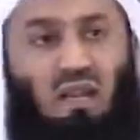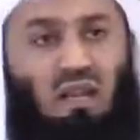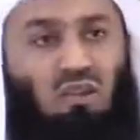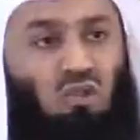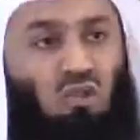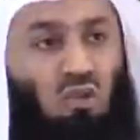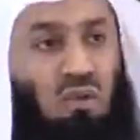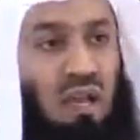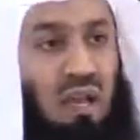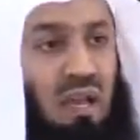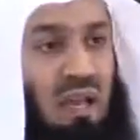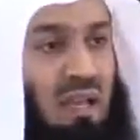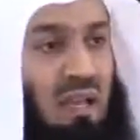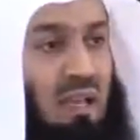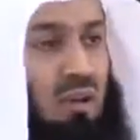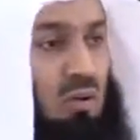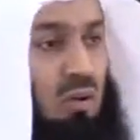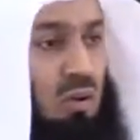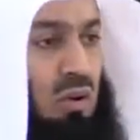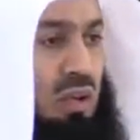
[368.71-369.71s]
Should
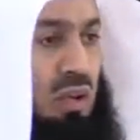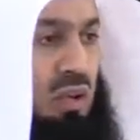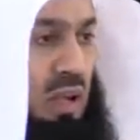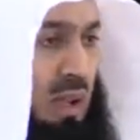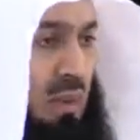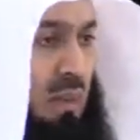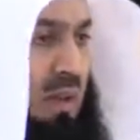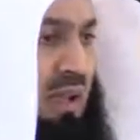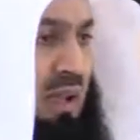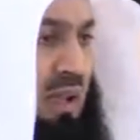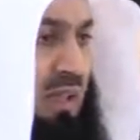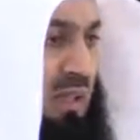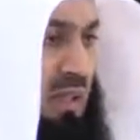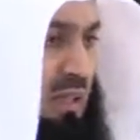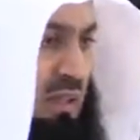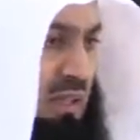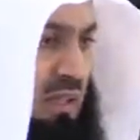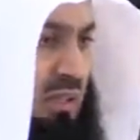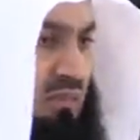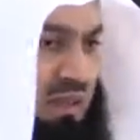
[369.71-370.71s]
I or am
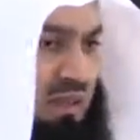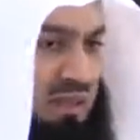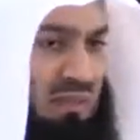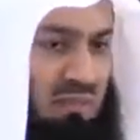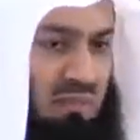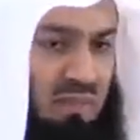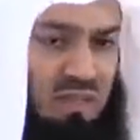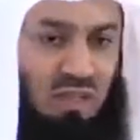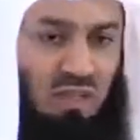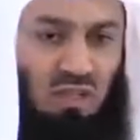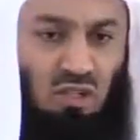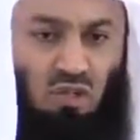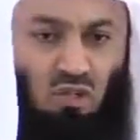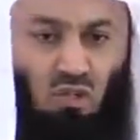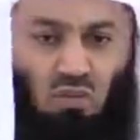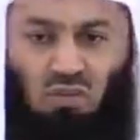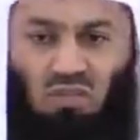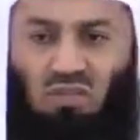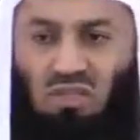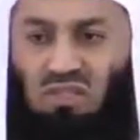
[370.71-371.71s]
I given an
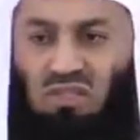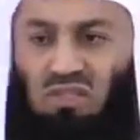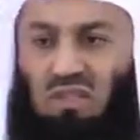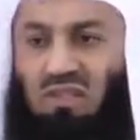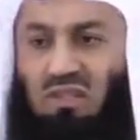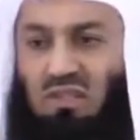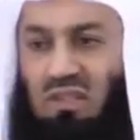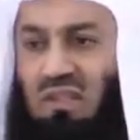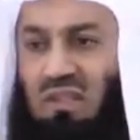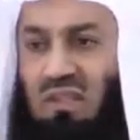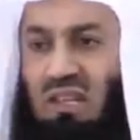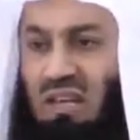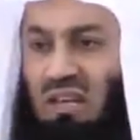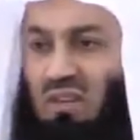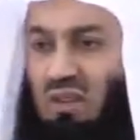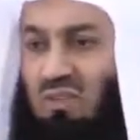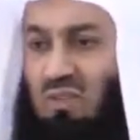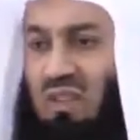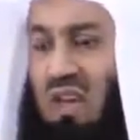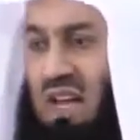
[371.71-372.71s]
excuse, etc.? The
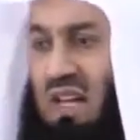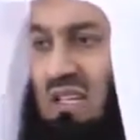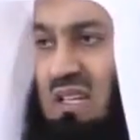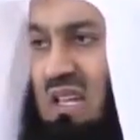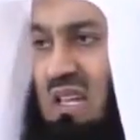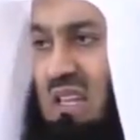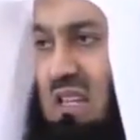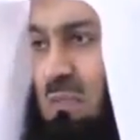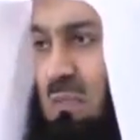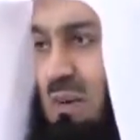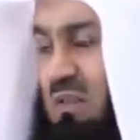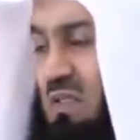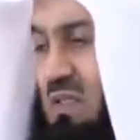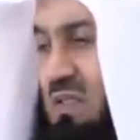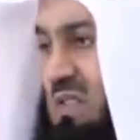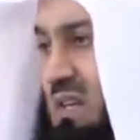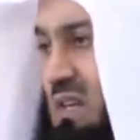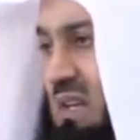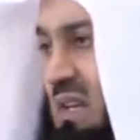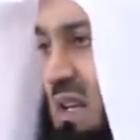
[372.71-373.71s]
end of the hadith, the
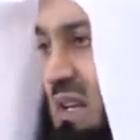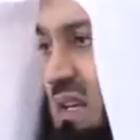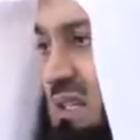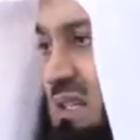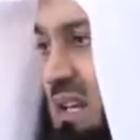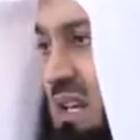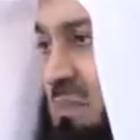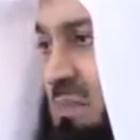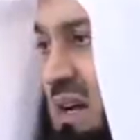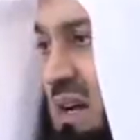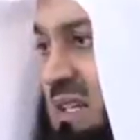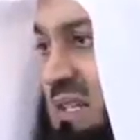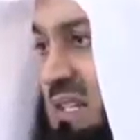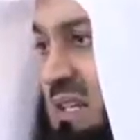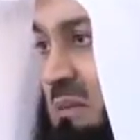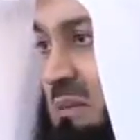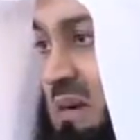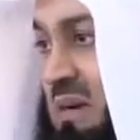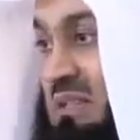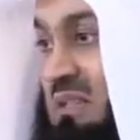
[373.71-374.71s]
Prophet sallallahu alayhi wasallam asked
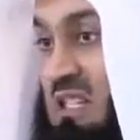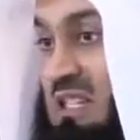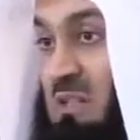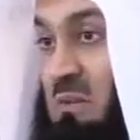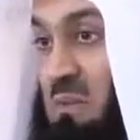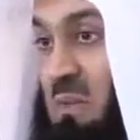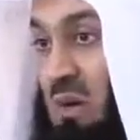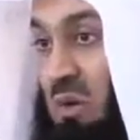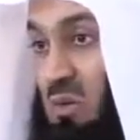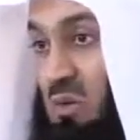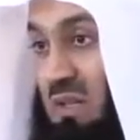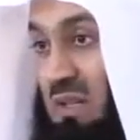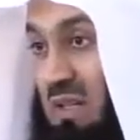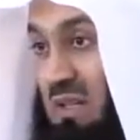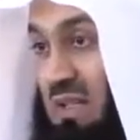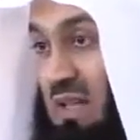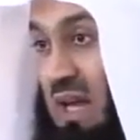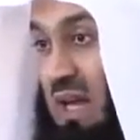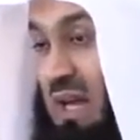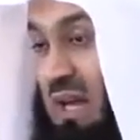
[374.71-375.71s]
him, Atasma'u
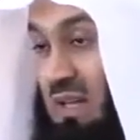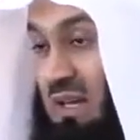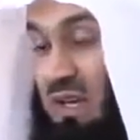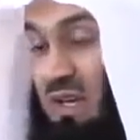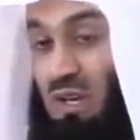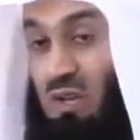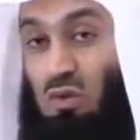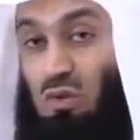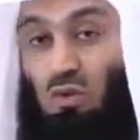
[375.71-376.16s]
nida?